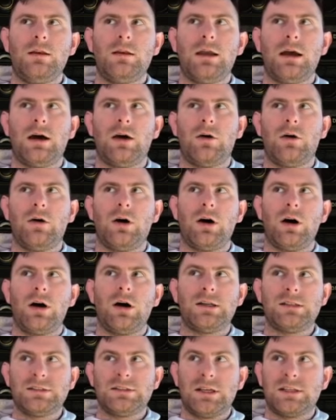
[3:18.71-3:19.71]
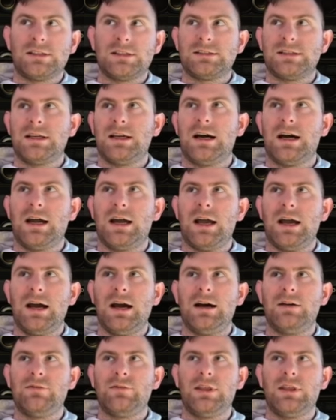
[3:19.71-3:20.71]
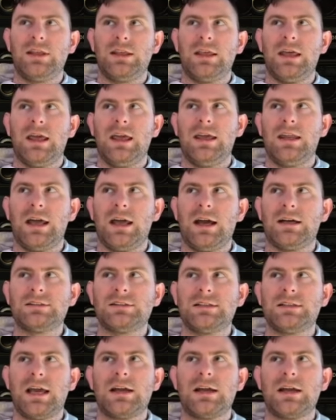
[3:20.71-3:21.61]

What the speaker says: Now, as you can see, I have the gain as